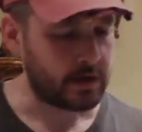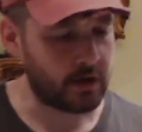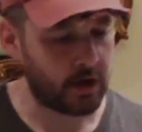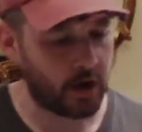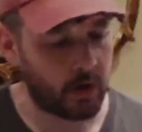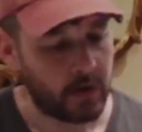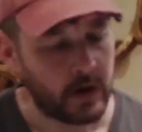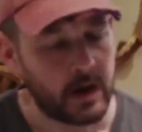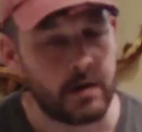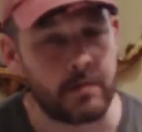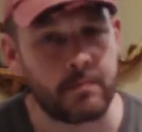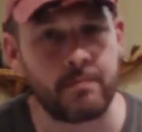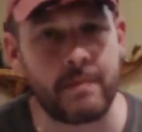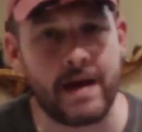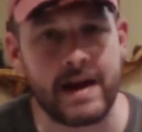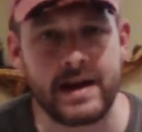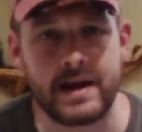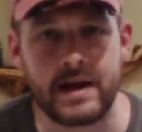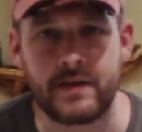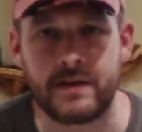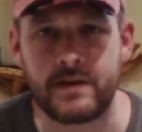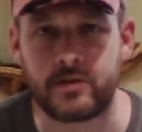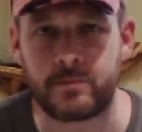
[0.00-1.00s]
You know,
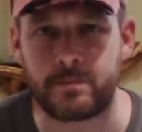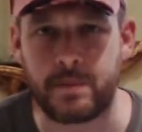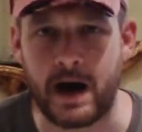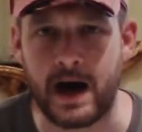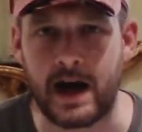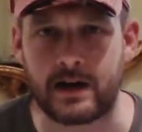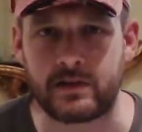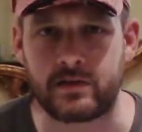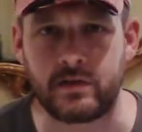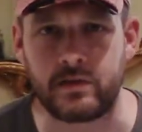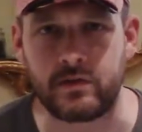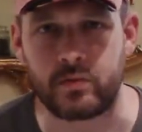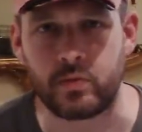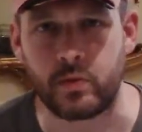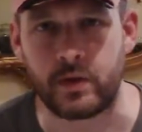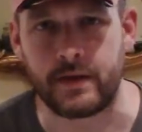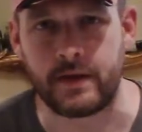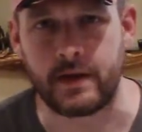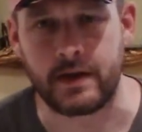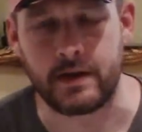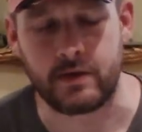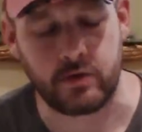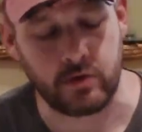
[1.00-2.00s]
many of these boxes,
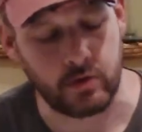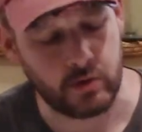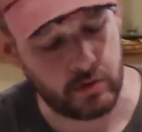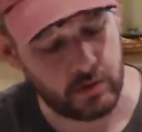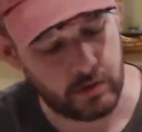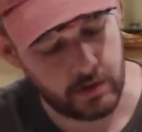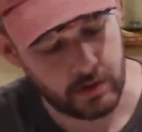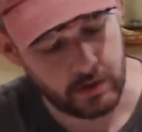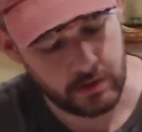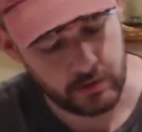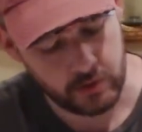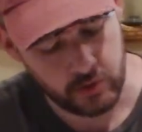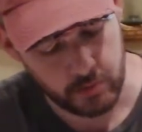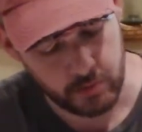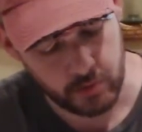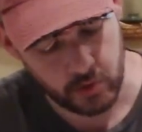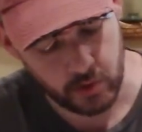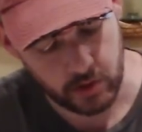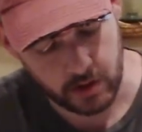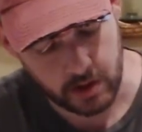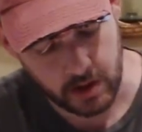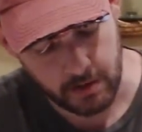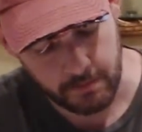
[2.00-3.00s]
when they do
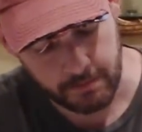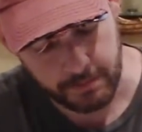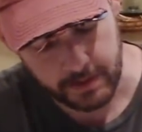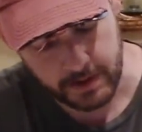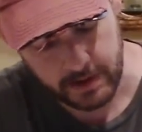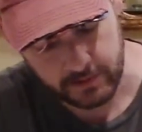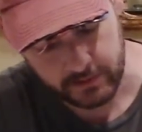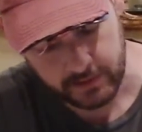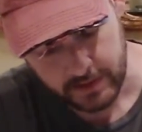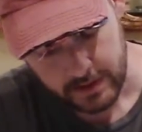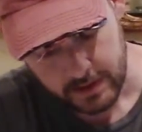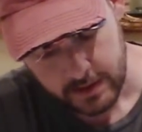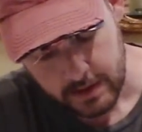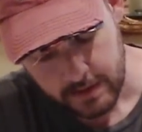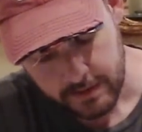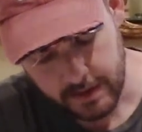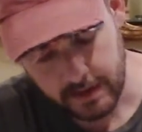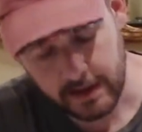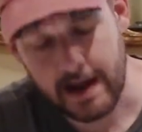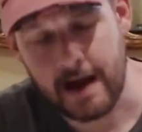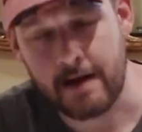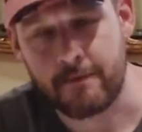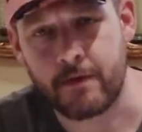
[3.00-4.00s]
humidor companies,
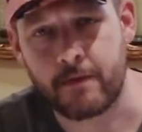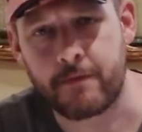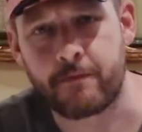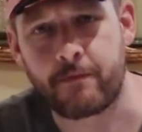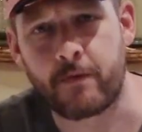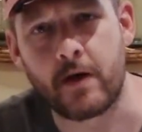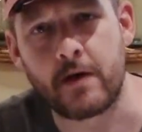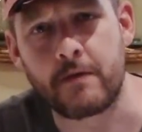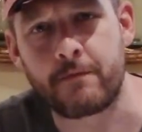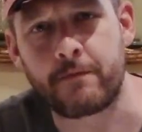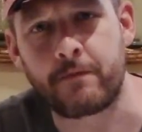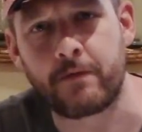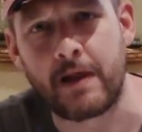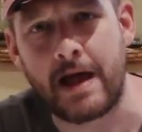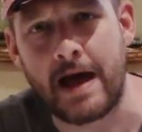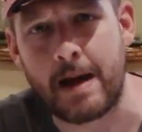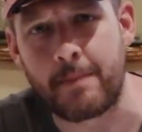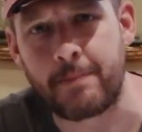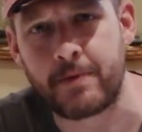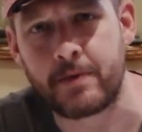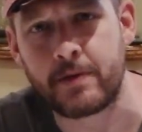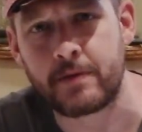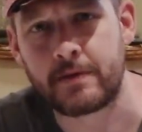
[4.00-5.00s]
they'll have a front
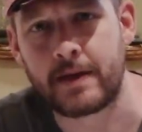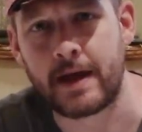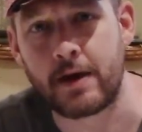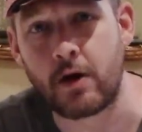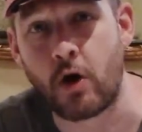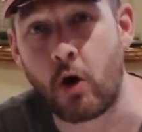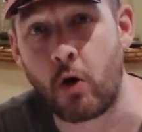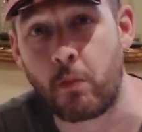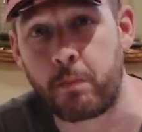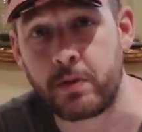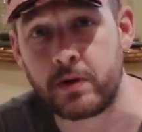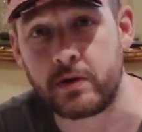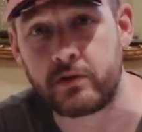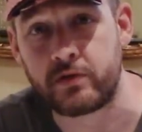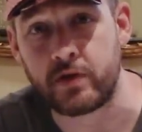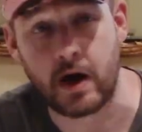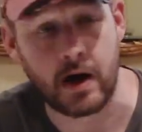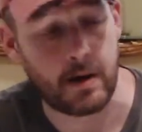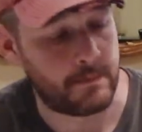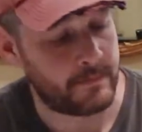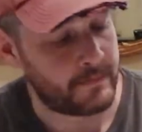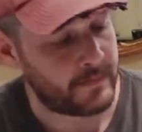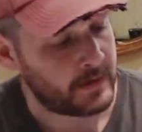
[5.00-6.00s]
flap that opens
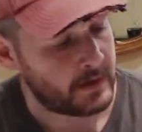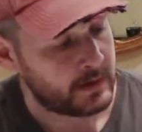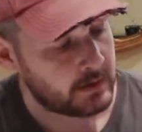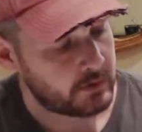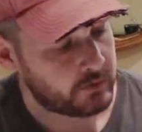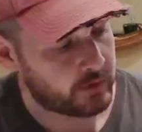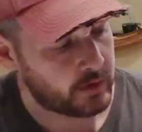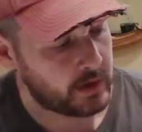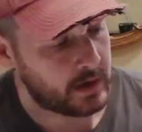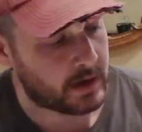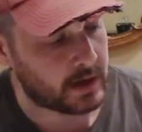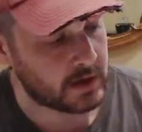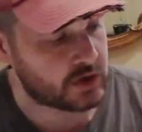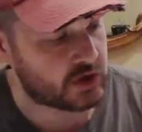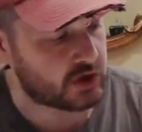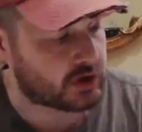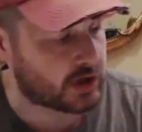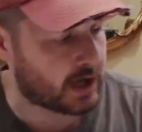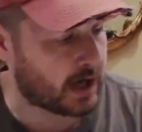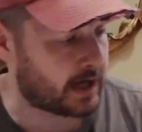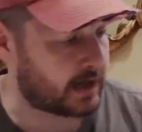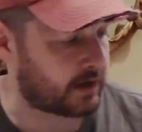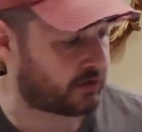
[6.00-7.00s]
up so you can
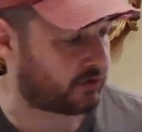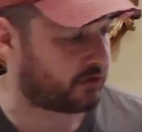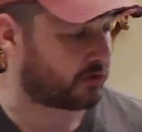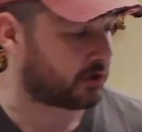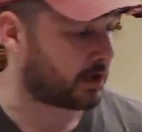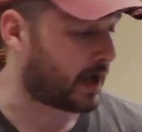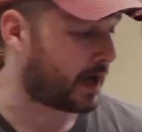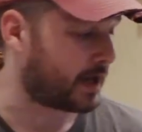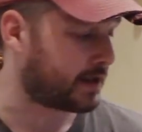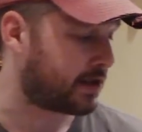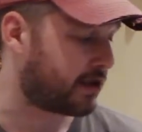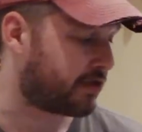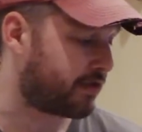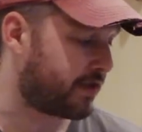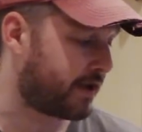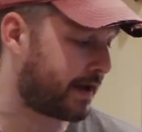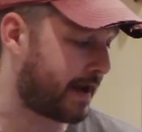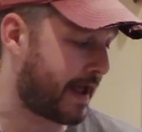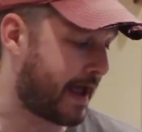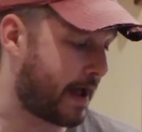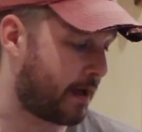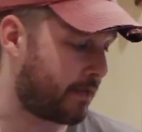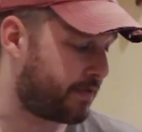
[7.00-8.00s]
just kind of slide the
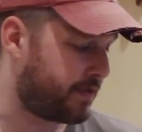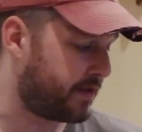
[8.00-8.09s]
thing out.